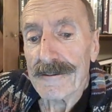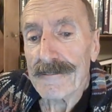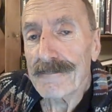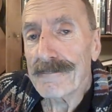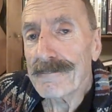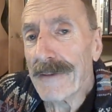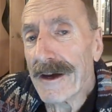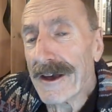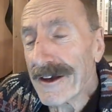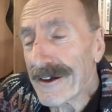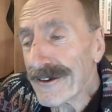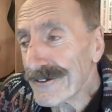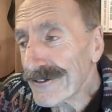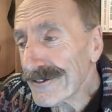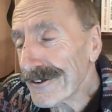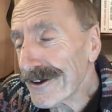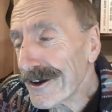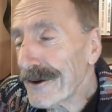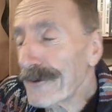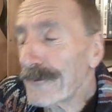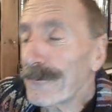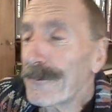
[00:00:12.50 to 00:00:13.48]
May I
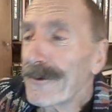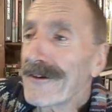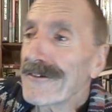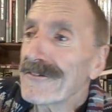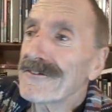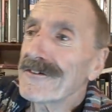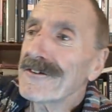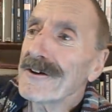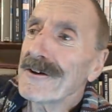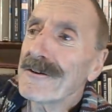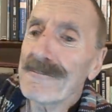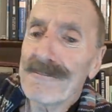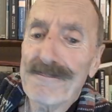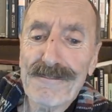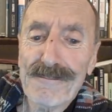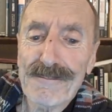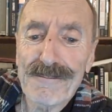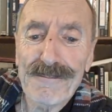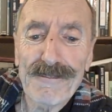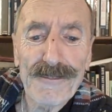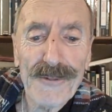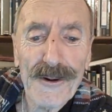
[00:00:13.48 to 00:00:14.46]
say at once that I'm
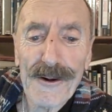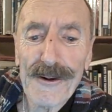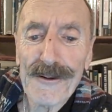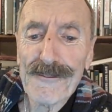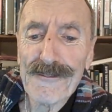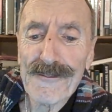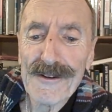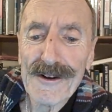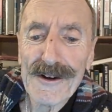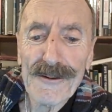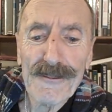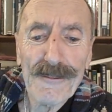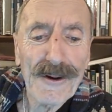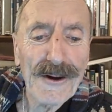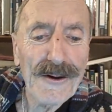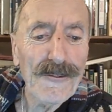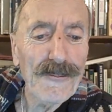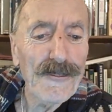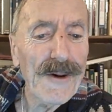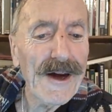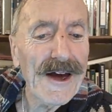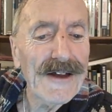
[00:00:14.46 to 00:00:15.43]
perfectly
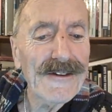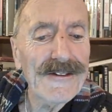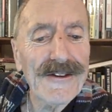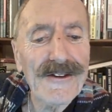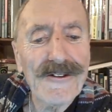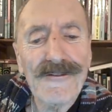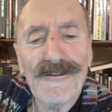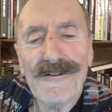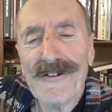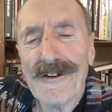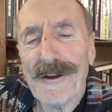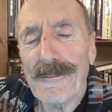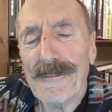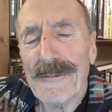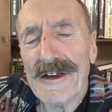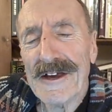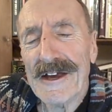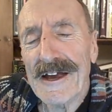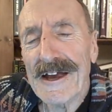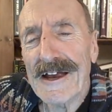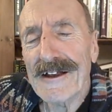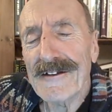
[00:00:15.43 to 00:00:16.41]
well aware that there is
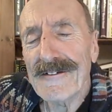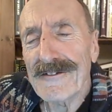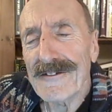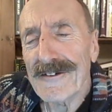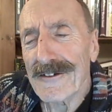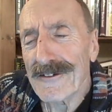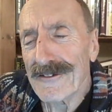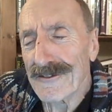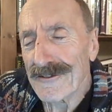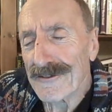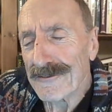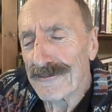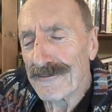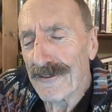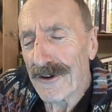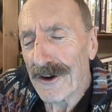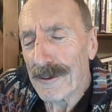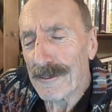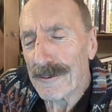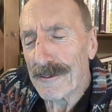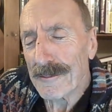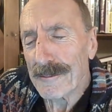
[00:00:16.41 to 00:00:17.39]
something
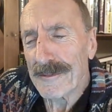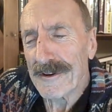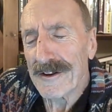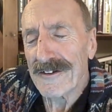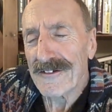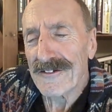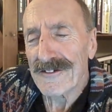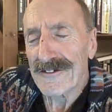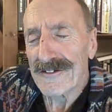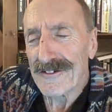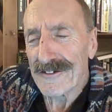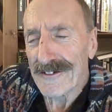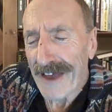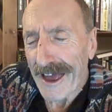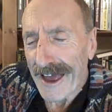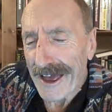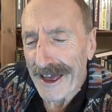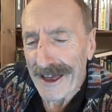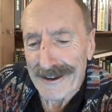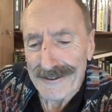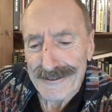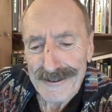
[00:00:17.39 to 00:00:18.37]
indescribably
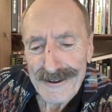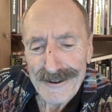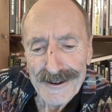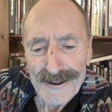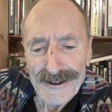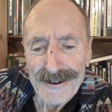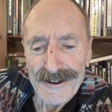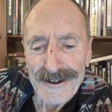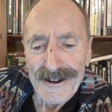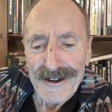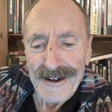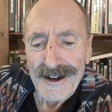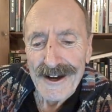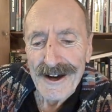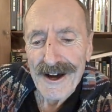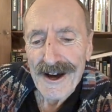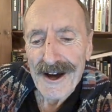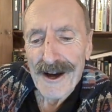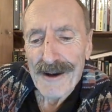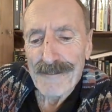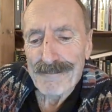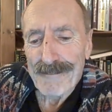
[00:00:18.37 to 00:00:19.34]
sad
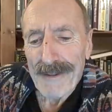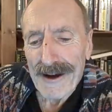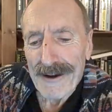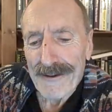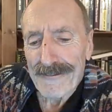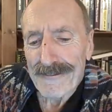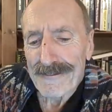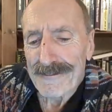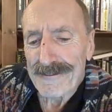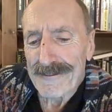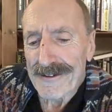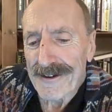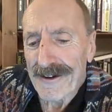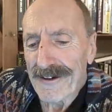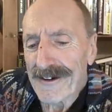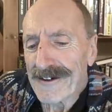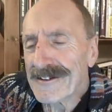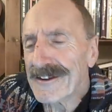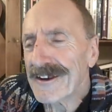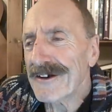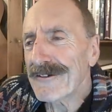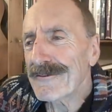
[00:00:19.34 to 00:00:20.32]
about the
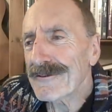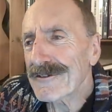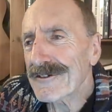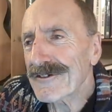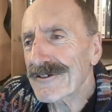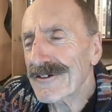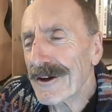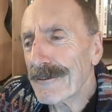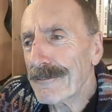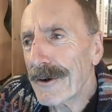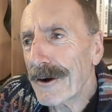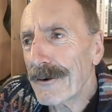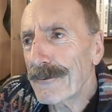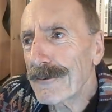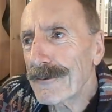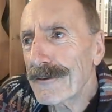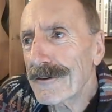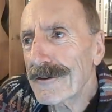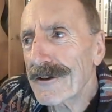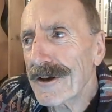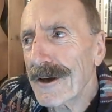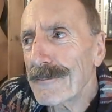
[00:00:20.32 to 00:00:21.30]
idea of some
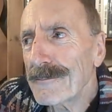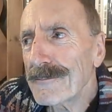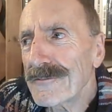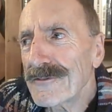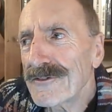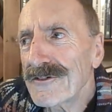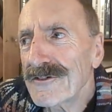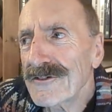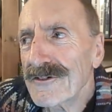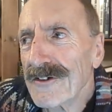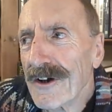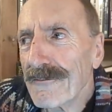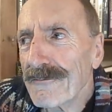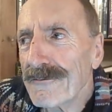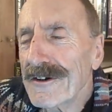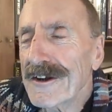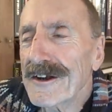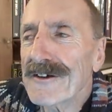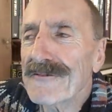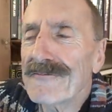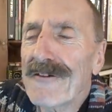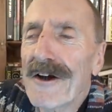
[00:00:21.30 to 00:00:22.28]
old gimp
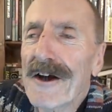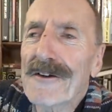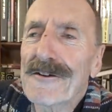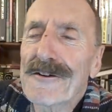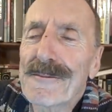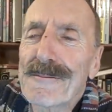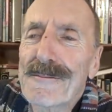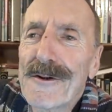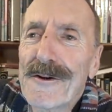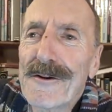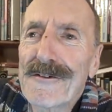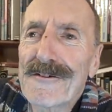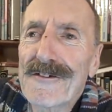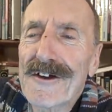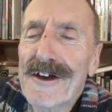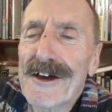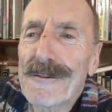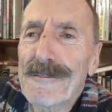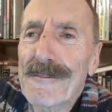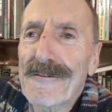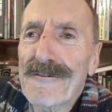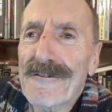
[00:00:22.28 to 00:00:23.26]
shuffling around a
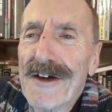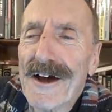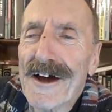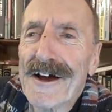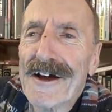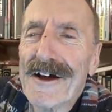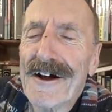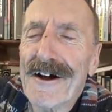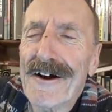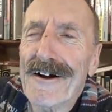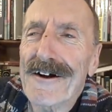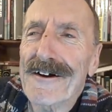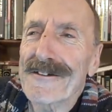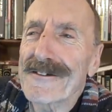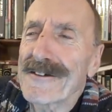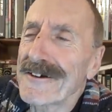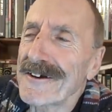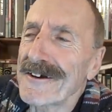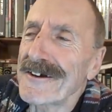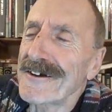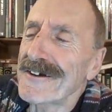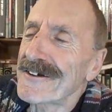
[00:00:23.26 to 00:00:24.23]
museum of that kind,
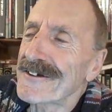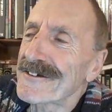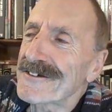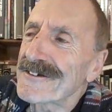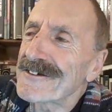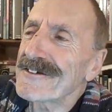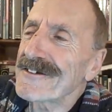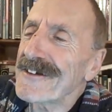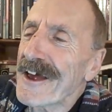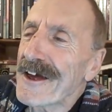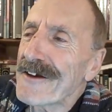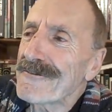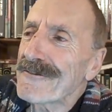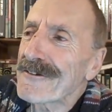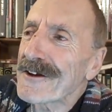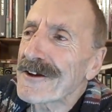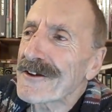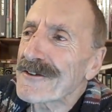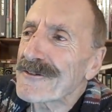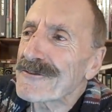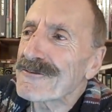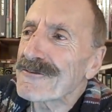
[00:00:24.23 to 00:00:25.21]

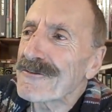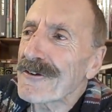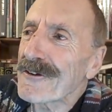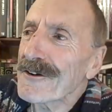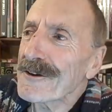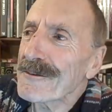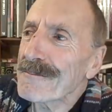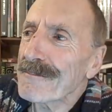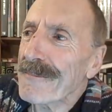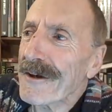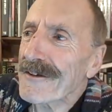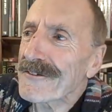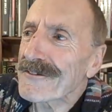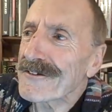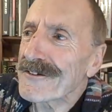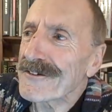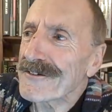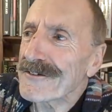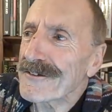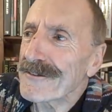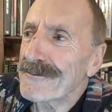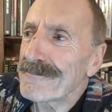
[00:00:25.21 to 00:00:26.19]
staring at trolley
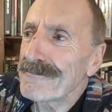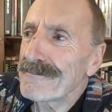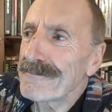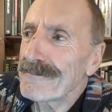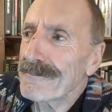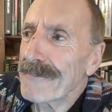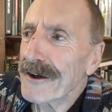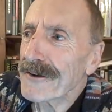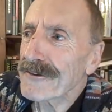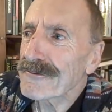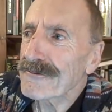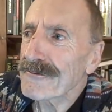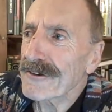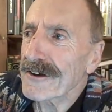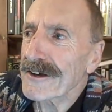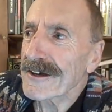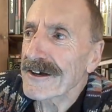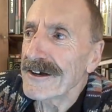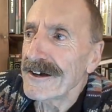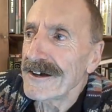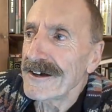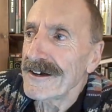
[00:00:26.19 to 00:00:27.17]
buses and
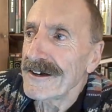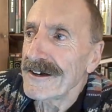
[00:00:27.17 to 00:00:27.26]
muttering,